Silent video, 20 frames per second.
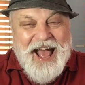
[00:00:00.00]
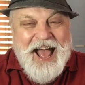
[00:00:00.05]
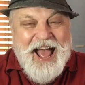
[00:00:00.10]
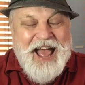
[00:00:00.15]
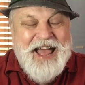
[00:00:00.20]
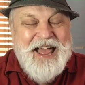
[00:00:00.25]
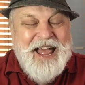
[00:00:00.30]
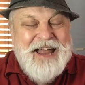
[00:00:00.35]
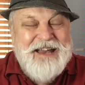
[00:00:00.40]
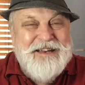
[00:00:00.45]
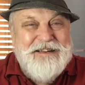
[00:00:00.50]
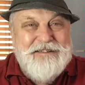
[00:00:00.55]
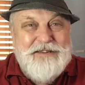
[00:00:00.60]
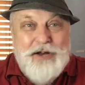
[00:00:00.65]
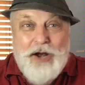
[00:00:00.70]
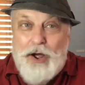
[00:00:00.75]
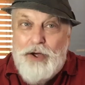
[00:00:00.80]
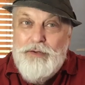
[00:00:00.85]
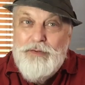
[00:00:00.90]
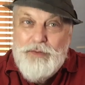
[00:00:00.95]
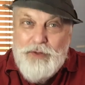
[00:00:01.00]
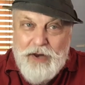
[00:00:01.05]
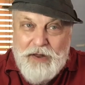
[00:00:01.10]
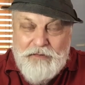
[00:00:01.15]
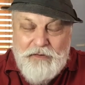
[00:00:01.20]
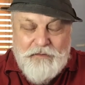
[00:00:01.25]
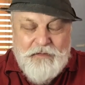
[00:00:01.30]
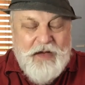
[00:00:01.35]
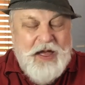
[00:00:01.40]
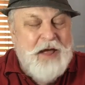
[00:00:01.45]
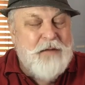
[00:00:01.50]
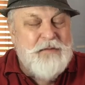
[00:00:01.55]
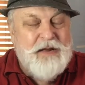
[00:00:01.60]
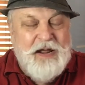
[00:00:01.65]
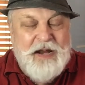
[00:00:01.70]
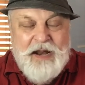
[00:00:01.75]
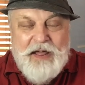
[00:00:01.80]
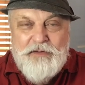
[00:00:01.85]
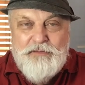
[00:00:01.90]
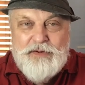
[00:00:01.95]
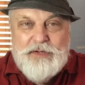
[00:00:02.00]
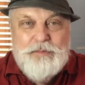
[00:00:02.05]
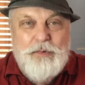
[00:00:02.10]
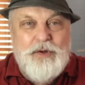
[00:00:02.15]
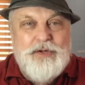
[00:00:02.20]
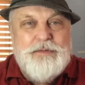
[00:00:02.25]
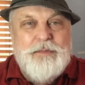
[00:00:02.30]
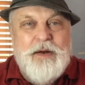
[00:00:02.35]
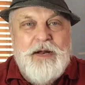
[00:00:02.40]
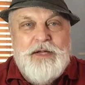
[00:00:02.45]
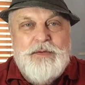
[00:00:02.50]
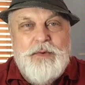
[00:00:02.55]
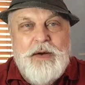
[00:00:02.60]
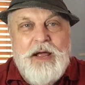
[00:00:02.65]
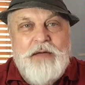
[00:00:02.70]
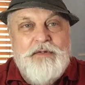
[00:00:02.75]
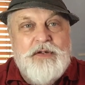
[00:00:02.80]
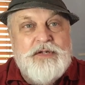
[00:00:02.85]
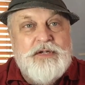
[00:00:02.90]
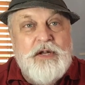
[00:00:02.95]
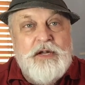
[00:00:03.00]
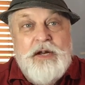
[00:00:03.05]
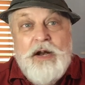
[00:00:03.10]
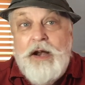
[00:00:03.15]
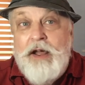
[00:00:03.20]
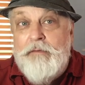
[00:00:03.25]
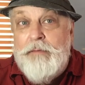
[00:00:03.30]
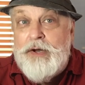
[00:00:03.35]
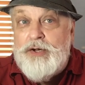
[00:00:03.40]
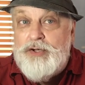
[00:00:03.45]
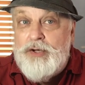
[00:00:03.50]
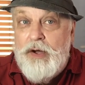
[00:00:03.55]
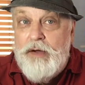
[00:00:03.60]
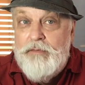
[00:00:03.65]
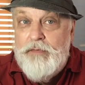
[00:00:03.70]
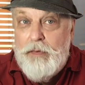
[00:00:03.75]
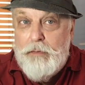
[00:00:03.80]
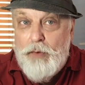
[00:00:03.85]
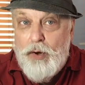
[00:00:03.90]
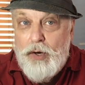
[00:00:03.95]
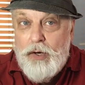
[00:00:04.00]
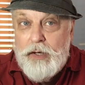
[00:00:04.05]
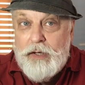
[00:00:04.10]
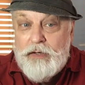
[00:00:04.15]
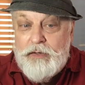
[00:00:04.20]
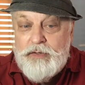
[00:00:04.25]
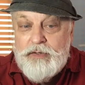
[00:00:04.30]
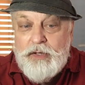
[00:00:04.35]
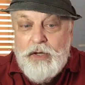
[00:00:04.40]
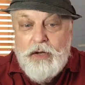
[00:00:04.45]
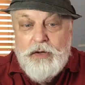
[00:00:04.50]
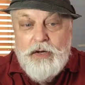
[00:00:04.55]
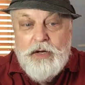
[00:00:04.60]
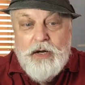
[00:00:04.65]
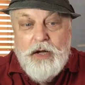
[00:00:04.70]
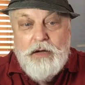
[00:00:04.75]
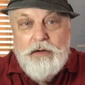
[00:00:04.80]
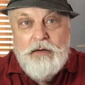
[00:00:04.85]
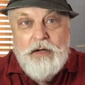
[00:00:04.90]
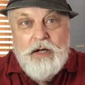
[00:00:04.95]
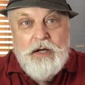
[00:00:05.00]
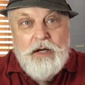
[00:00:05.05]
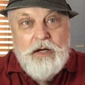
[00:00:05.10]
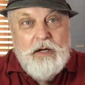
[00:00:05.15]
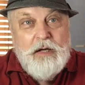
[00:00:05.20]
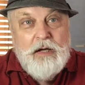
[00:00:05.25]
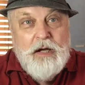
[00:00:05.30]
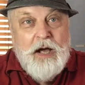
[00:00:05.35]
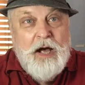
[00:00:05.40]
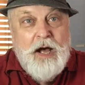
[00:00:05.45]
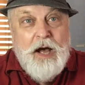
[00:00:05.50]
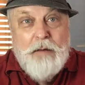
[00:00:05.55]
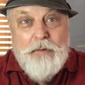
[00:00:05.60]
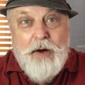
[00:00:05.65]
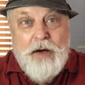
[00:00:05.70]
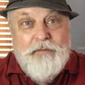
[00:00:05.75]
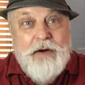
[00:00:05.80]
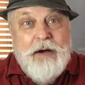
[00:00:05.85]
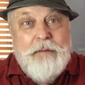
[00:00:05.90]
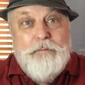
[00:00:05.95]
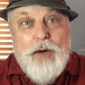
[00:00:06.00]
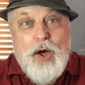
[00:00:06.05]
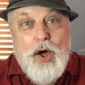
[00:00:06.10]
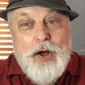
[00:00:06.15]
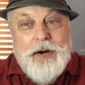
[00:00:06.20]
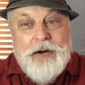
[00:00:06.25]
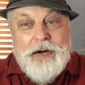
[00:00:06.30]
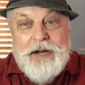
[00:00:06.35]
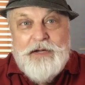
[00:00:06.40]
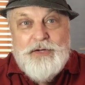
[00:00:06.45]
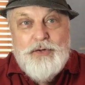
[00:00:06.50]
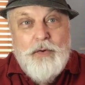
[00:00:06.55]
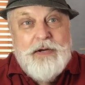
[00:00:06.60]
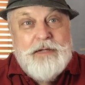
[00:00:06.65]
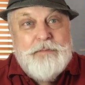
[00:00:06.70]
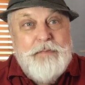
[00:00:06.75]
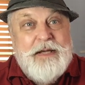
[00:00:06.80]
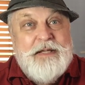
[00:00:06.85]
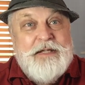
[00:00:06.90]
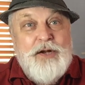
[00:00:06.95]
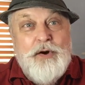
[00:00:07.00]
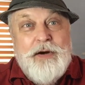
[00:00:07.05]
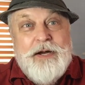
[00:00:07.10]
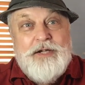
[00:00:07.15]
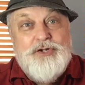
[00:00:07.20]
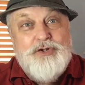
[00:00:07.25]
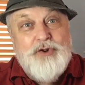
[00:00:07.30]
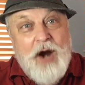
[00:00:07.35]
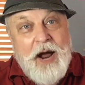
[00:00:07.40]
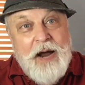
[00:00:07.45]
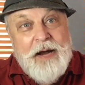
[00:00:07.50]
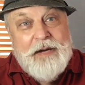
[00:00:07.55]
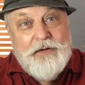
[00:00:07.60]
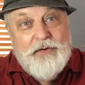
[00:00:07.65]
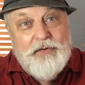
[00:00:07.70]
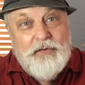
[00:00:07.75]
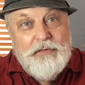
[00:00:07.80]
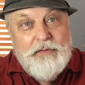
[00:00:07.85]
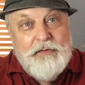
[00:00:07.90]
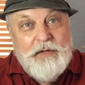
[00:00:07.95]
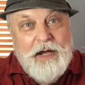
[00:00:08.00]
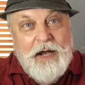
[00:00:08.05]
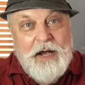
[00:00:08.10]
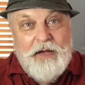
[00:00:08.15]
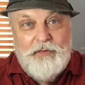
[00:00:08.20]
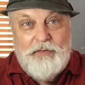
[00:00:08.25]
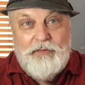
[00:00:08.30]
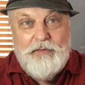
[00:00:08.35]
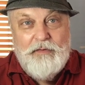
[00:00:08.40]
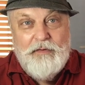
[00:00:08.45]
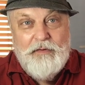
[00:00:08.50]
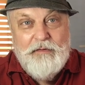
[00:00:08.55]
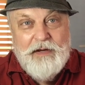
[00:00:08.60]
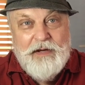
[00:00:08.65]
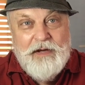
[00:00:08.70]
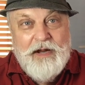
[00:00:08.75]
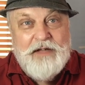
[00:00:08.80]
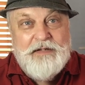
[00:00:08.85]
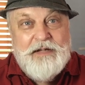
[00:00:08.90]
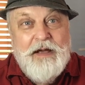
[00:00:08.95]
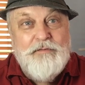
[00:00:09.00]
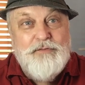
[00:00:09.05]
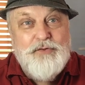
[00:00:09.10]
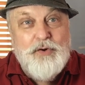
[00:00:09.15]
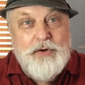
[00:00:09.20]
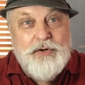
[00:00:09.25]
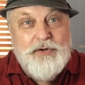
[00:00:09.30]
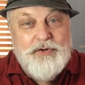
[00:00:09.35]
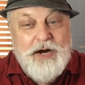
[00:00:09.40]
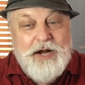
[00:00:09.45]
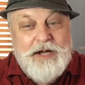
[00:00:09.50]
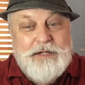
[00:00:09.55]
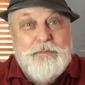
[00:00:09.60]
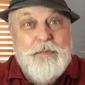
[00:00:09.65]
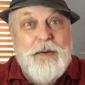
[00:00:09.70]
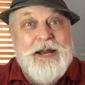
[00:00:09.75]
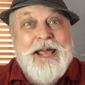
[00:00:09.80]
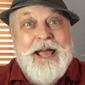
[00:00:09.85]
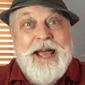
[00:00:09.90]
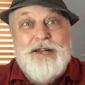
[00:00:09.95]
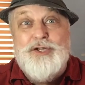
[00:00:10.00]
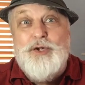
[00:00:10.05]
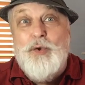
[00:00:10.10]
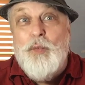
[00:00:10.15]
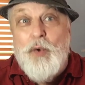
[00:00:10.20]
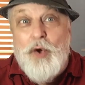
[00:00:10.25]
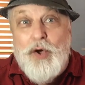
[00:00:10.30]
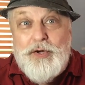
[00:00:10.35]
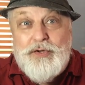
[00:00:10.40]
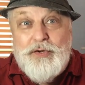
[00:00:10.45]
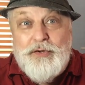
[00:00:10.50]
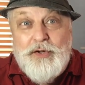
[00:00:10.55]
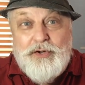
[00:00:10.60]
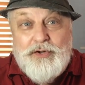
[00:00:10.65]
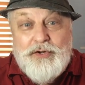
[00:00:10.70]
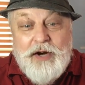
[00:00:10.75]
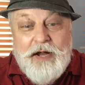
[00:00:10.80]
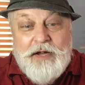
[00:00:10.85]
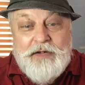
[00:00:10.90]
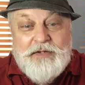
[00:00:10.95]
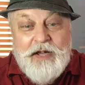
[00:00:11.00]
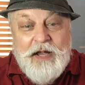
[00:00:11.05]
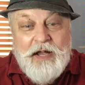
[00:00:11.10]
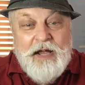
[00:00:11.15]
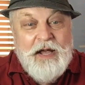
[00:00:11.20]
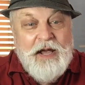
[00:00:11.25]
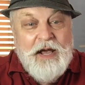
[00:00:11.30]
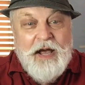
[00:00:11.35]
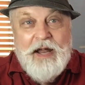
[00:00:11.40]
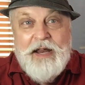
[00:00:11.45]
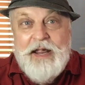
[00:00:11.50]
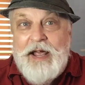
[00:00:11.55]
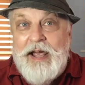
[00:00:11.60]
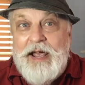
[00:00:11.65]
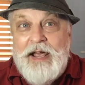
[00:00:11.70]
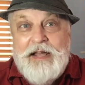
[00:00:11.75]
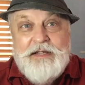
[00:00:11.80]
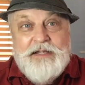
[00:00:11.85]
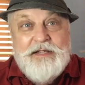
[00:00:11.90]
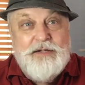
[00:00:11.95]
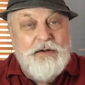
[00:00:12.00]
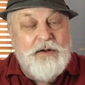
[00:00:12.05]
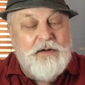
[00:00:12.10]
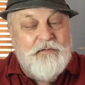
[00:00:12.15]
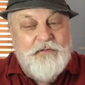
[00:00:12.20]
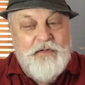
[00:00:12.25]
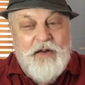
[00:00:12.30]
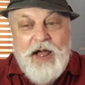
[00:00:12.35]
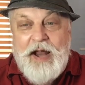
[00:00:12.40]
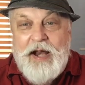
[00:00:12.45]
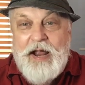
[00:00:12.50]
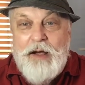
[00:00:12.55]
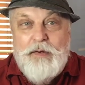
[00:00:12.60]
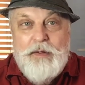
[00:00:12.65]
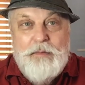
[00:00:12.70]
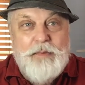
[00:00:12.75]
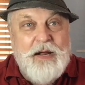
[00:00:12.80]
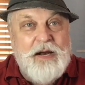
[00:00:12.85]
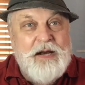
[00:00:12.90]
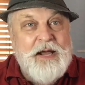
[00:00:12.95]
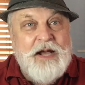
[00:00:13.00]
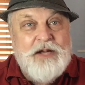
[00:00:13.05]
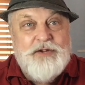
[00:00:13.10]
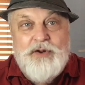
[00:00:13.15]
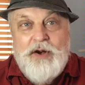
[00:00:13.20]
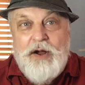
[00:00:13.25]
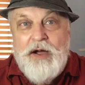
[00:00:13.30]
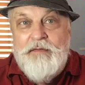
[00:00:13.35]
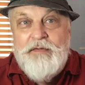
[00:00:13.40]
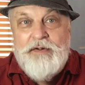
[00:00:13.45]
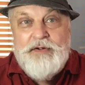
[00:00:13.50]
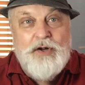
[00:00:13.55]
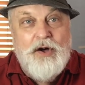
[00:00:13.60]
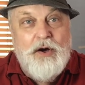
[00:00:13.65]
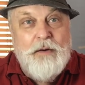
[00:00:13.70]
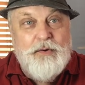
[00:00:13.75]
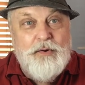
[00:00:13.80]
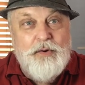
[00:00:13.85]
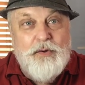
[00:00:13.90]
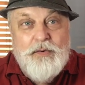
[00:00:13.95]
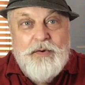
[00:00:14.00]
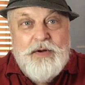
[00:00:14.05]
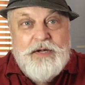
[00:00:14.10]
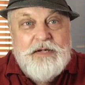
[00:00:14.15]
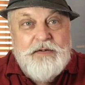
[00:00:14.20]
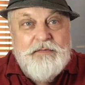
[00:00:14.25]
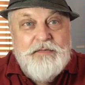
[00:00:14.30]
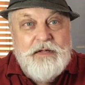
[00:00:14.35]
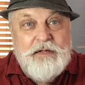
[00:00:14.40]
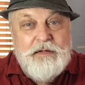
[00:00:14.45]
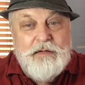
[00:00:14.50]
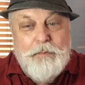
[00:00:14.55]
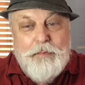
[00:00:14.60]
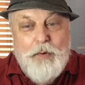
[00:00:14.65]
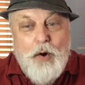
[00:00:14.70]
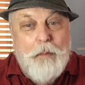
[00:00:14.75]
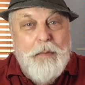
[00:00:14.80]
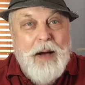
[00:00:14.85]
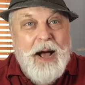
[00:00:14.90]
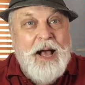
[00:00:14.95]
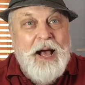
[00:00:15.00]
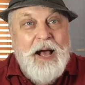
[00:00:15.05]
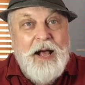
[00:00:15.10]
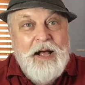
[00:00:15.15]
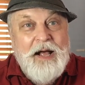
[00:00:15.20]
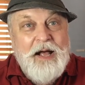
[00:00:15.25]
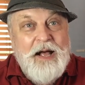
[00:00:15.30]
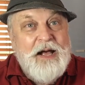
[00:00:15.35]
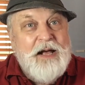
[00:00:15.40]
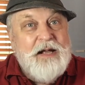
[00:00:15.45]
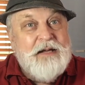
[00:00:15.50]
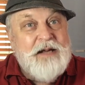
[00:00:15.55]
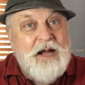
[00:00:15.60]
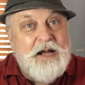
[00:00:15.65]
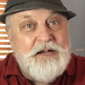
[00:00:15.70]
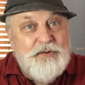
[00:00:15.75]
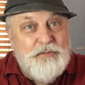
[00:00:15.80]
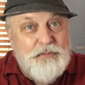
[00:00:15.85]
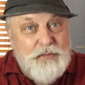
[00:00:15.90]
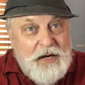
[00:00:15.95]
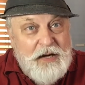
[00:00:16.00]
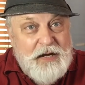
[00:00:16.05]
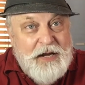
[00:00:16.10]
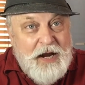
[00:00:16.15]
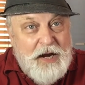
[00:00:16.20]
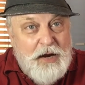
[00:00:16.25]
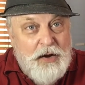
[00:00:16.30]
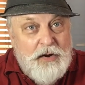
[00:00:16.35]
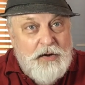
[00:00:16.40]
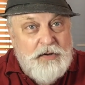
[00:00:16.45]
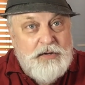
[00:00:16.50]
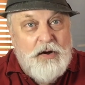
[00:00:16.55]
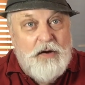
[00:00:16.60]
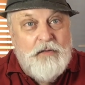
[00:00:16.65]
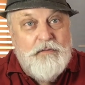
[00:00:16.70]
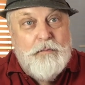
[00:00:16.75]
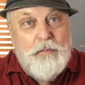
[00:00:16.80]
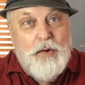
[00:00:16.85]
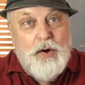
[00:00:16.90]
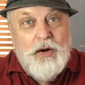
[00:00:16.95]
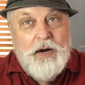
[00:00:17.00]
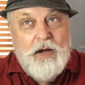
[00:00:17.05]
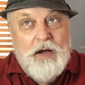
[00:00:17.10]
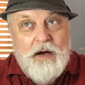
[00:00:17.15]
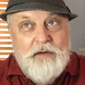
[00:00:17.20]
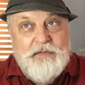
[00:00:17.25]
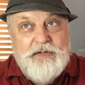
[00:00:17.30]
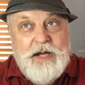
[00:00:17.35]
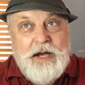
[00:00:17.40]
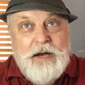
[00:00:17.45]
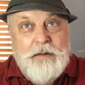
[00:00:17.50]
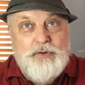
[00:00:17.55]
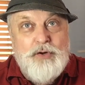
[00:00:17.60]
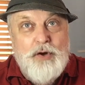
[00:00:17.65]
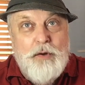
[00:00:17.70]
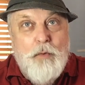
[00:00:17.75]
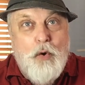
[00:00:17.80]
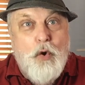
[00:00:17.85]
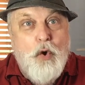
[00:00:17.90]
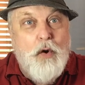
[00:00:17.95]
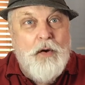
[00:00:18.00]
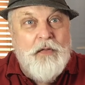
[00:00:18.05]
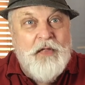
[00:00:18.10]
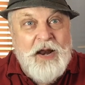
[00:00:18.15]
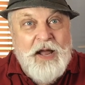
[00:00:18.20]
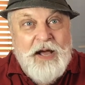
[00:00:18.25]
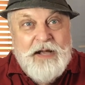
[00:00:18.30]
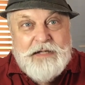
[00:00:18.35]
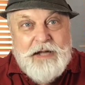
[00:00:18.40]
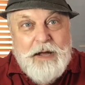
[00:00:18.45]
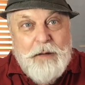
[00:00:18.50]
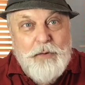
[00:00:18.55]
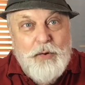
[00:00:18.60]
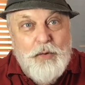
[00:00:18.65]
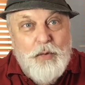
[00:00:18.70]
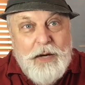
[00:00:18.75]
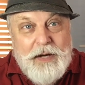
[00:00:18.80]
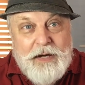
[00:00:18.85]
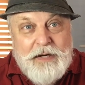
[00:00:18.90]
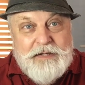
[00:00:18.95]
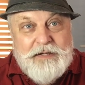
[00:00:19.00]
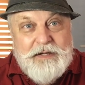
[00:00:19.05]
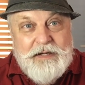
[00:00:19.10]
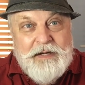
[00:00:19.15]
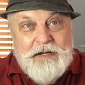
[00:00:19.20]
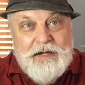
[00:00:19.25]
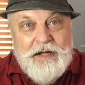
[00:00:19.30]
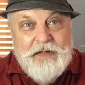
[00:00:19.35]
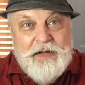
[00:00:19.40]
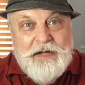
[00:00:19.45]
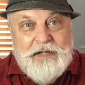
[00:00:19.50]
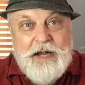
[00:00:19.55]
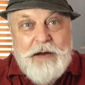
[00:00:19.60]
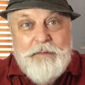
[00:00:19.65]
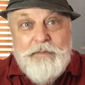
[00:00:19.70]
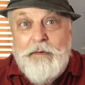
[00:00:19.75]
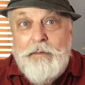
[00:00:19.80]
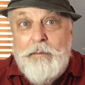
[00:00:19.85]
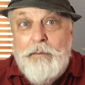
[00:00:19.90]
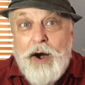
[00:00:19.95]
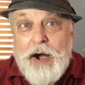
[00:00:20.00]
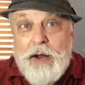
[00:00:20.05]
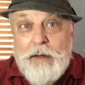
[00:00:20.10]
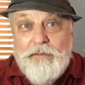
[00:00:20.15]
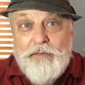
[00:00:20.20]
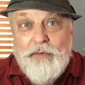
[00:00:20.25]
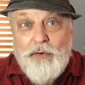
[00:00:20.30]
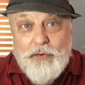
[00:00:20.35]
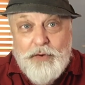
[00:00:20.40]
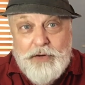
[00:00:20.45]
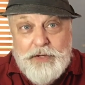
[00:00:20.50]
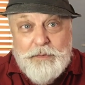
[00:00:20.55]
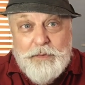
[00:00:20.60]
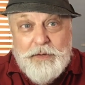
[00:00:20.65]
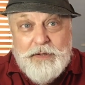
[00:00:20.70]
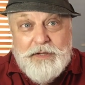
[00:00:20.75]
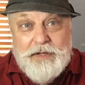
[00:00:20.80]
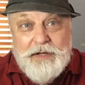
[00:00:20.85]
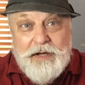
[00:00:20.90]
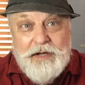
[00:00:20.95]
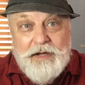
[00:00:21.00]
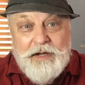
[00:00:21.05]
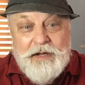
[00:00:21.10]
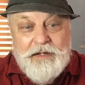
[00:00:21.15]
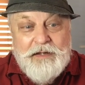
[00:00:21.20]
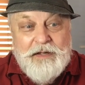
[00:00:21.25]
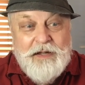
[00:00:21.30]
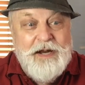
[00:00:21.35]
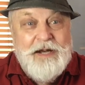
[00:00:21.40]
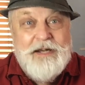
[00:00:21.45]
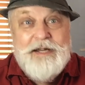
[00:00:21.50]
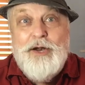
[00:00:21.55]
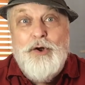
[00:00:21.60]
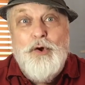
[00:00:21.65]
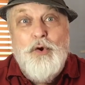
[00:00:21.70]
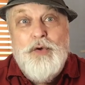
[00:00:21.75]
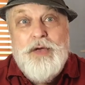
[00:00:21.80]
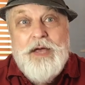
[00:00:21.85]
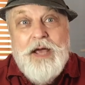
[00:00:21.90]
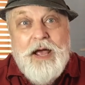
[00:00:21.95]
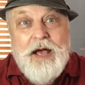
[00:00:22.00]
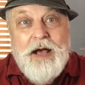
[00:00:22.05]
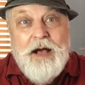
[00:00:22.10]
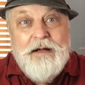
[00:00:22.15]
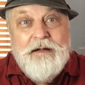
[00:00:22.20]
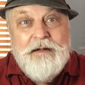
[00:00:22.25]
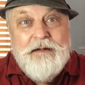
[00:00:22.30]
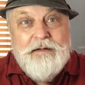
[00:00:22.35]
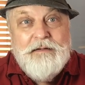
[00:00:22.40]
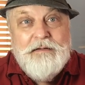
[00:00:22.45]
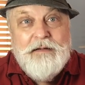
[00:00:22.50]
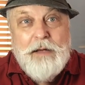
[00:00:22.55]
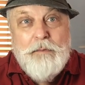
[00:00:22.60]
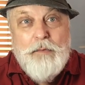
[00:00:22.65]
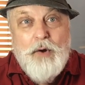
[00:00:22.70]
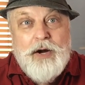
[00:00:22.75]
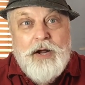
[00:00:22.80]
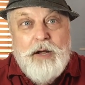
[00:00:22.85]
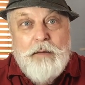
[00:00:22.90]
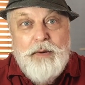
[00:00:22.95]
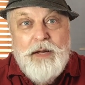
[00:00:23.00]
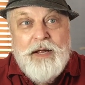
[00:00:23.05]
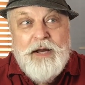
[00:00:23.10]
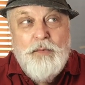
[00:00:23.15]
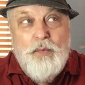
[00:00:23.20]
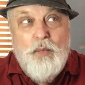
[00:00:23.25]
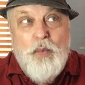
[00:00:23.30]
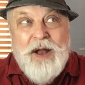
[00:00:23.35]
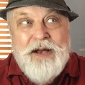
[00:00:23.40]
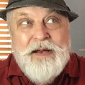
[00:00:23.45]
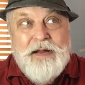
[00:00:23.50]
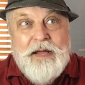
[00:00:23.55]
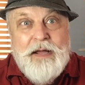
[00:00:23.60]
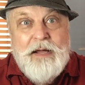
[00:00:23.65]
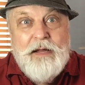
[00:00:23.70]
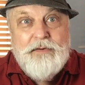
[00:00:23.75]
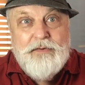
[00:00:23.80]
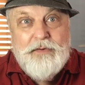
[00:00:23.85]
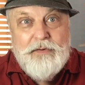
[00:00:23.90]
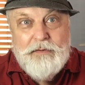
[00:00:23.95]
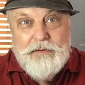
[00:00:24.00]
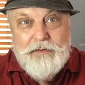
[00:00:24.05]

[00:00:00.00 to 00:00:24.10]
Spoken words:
And, you know, you'll have a family and other responsibilities and what have you, so you don't have much time for your modelling. So, you know, my friend Bernard, he's always busy on his trains. Yes, he does have toy trains, but he actually works on the trains. And yeah, he's looked flat out with bloody extra overtime and all the rest of it, and the poor bugger doesn't really get a lot of time for modelling. I've seen him do more in the last couple of weeks. I think he's had a bit of a break before Christmas than he did all year. I think he might have completed 1 kit.